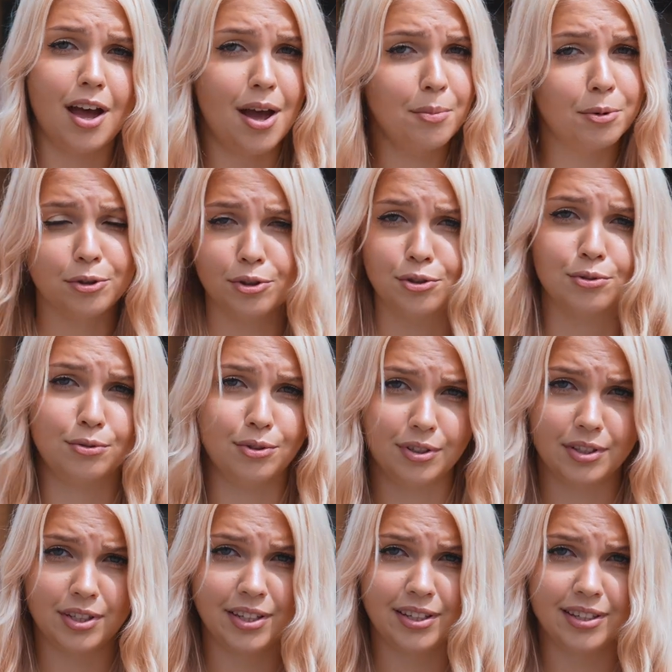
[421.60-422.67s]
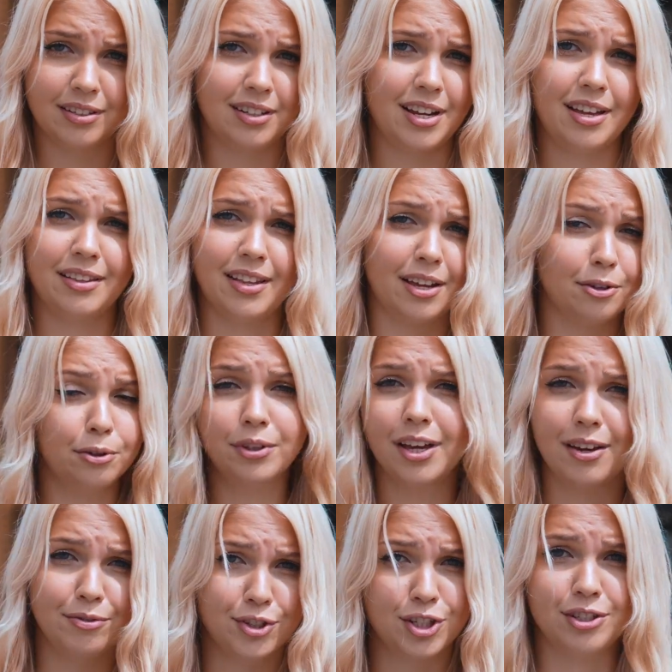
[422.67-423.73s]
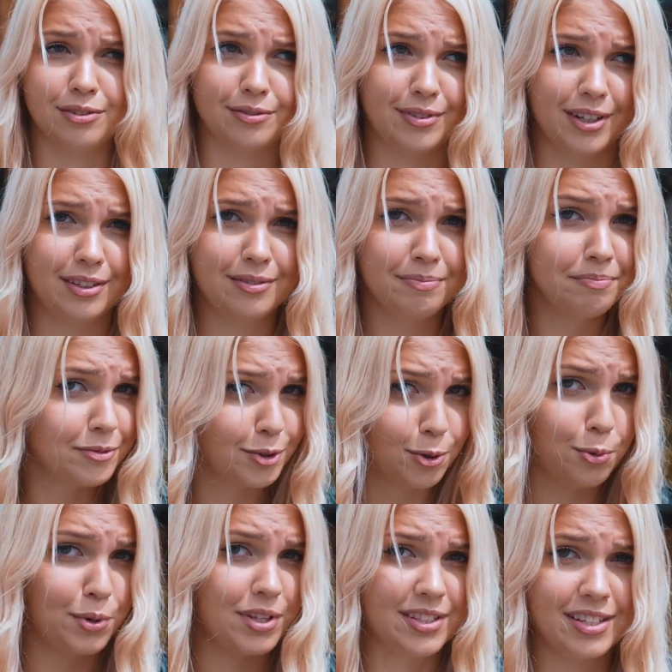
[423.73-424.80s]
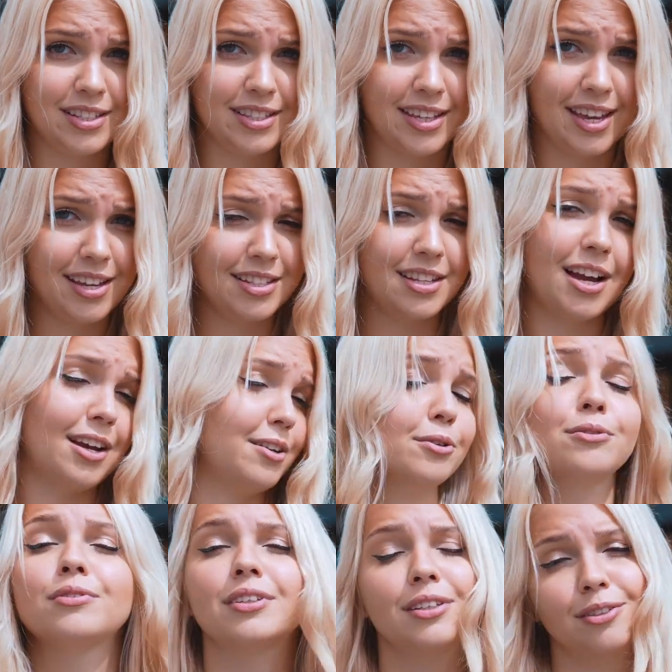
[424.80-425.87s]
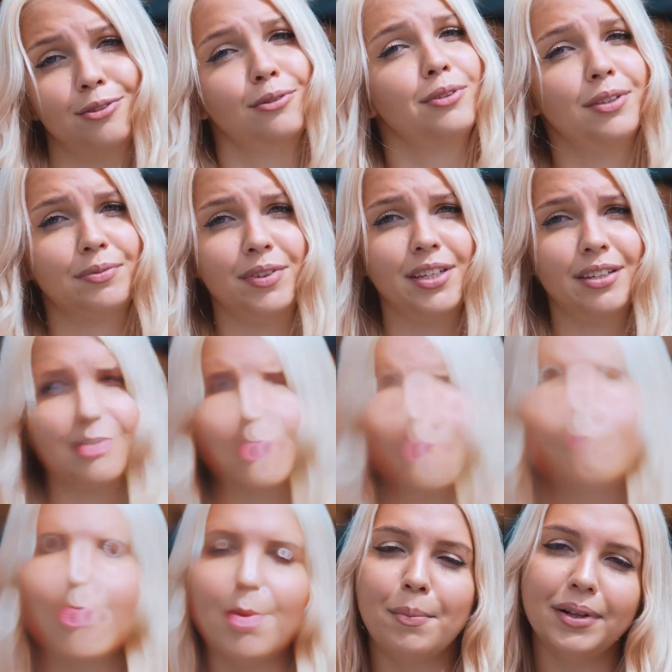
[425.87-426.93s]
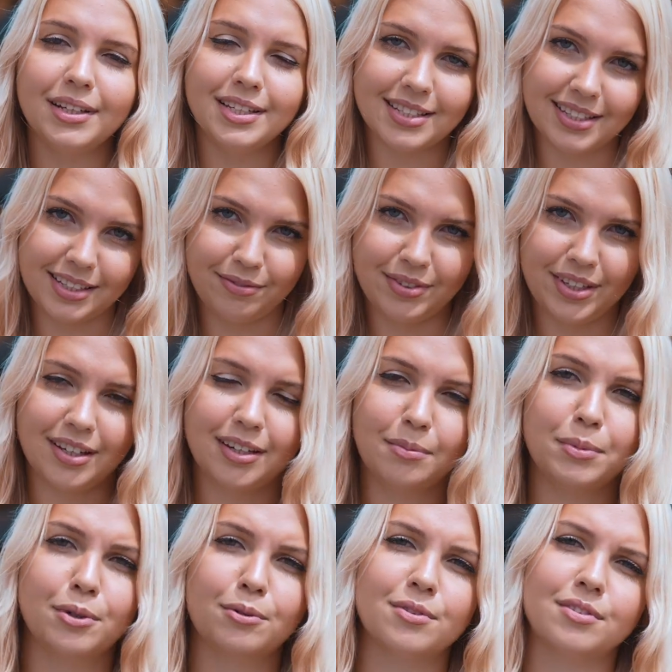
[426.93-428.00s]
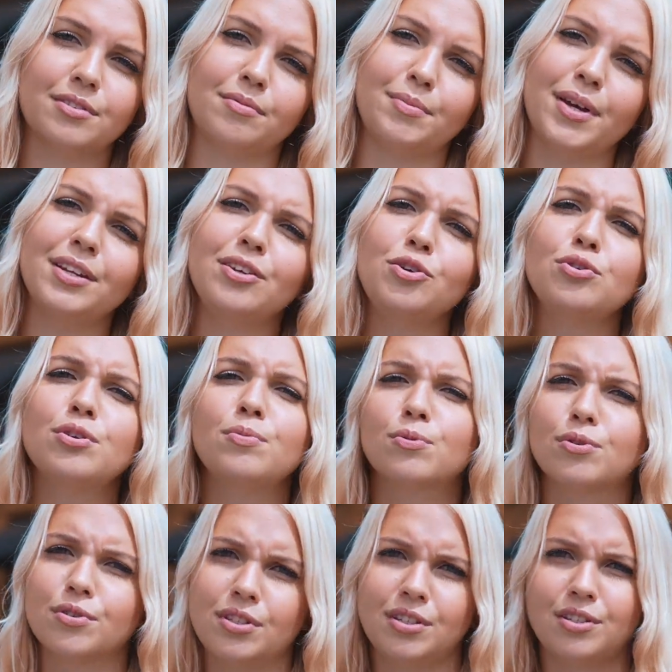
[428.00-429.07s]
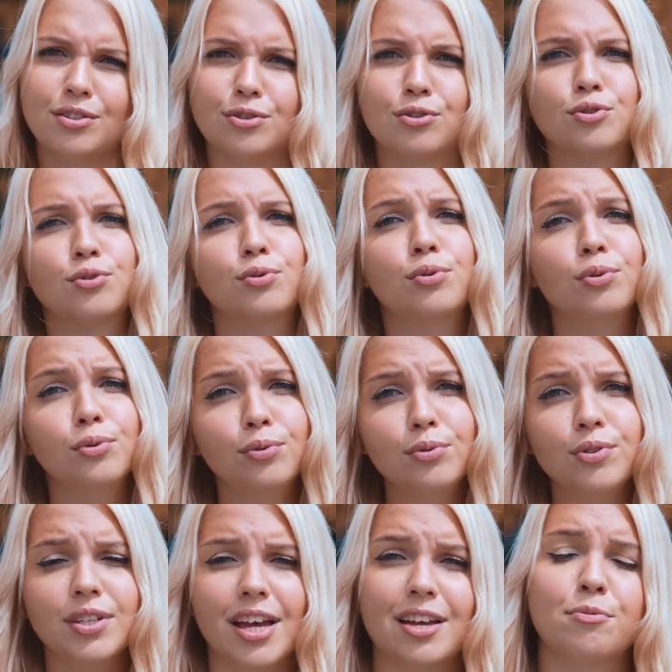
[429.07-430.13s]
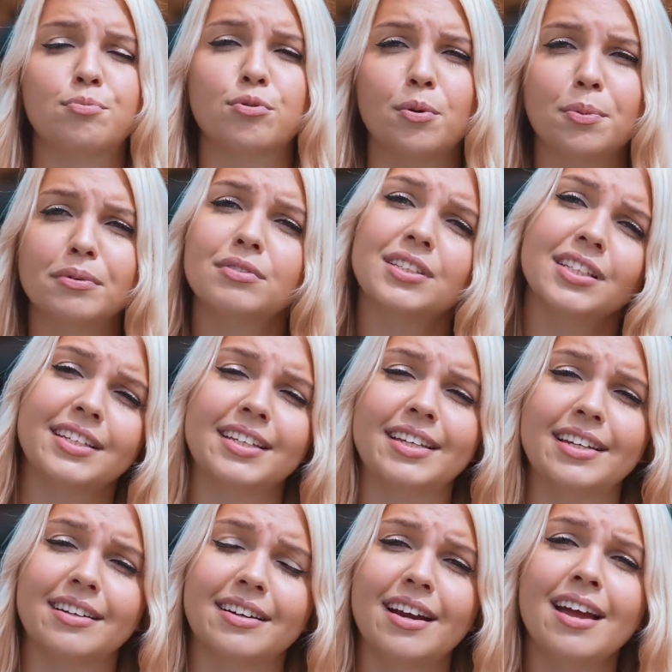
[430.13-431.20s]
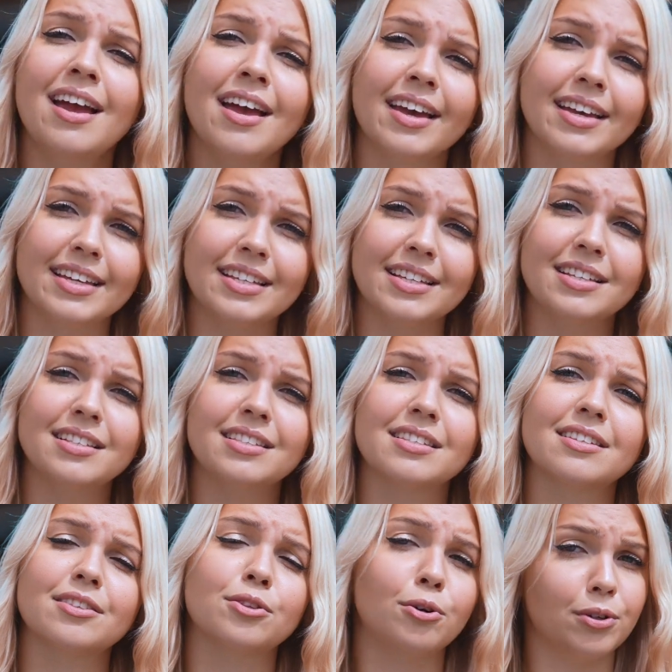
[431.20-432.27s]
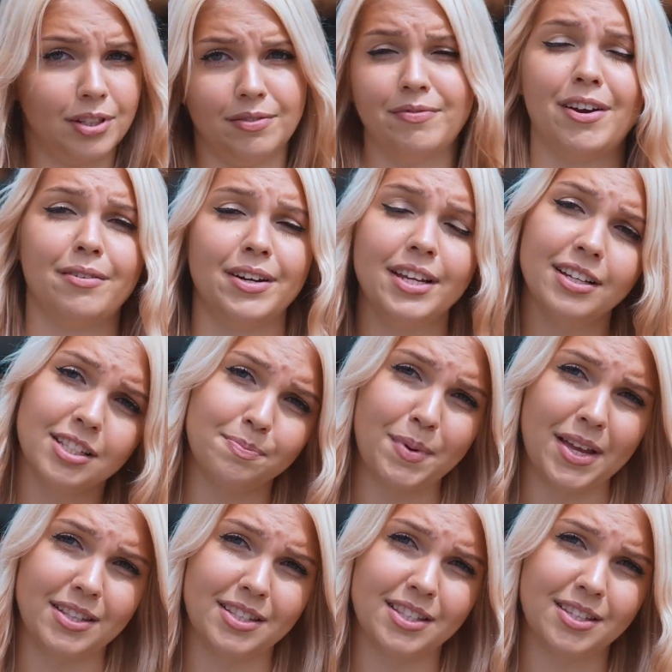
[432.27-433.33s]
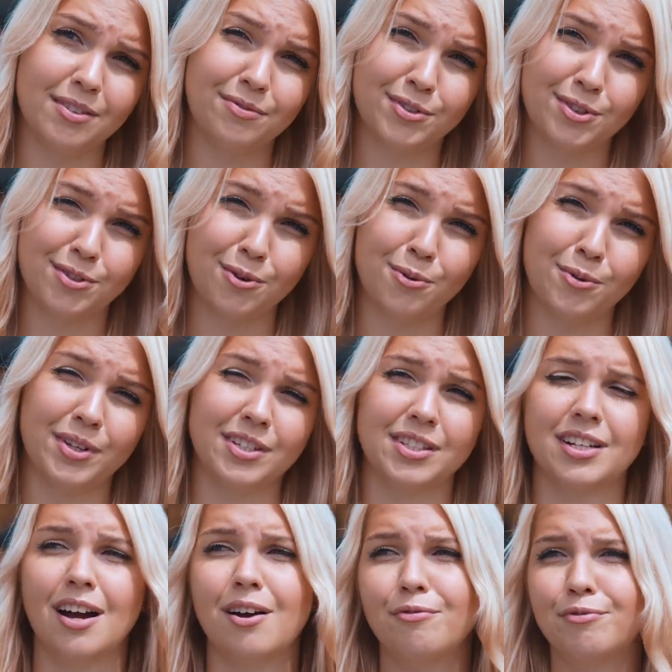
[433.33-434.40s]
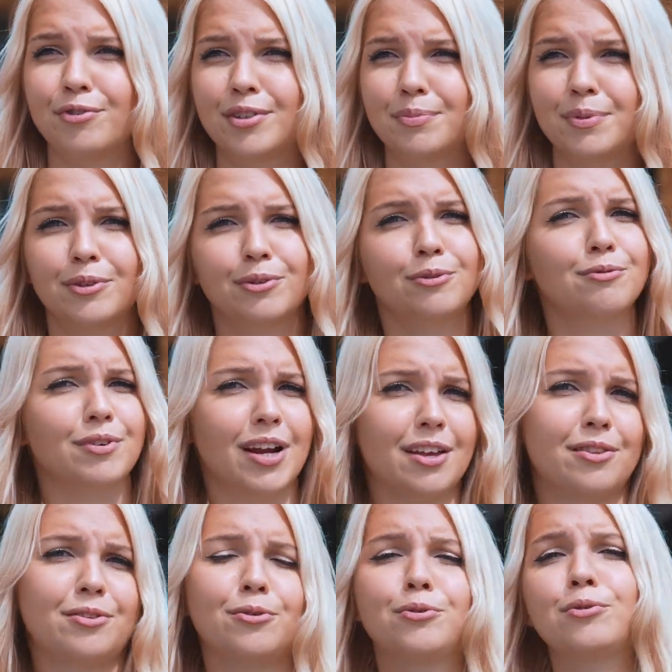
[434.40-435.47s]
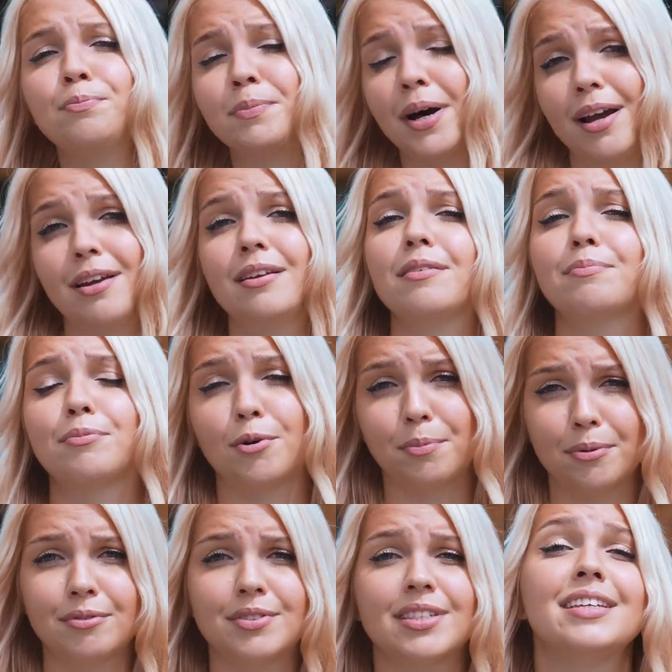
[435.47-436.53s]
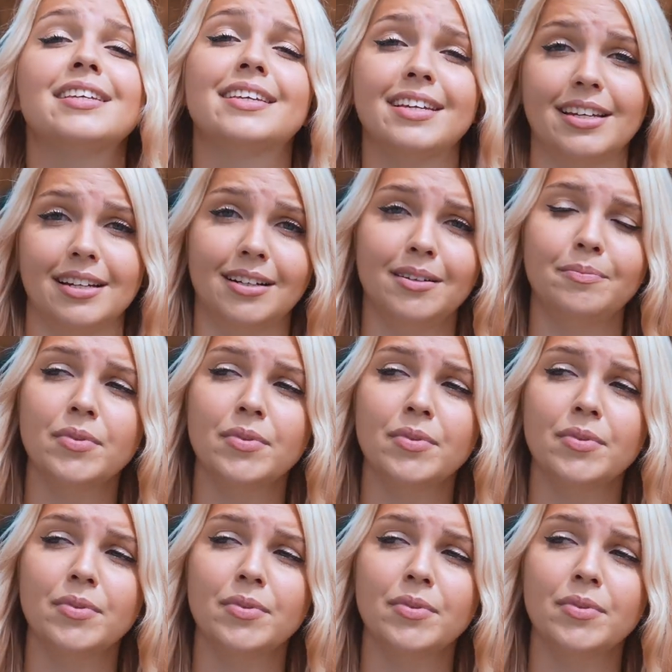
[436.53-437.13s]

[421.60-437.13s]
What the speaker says: I'm not a student here and I don't have children, so in this case I don't need to live here. Families live here because there are many universities, schools, and property here is not very expensive, so it is comfortable to rent or to buy property here.